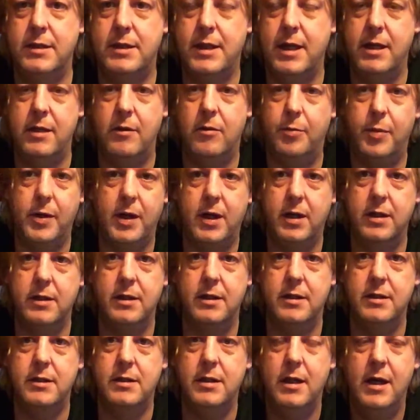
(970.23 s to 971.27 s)
Say your
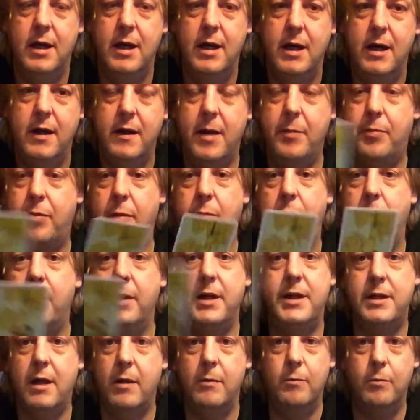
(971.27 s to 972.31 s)
partners, they
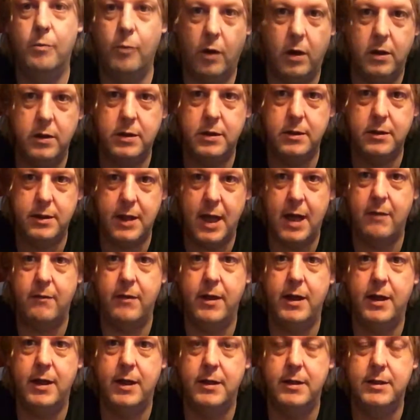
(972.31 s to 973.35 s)
probably don't watch tarot
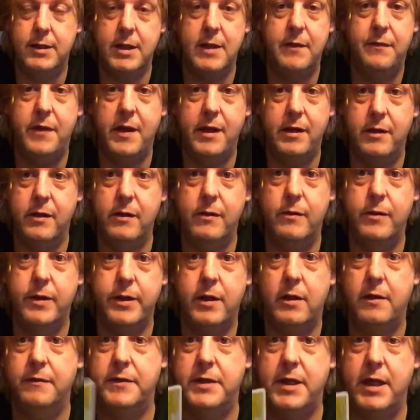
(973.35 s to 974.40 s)
readings. And if they do,
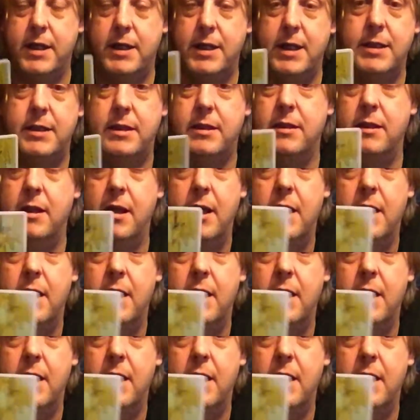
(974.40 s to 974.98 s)
and I've said, listen,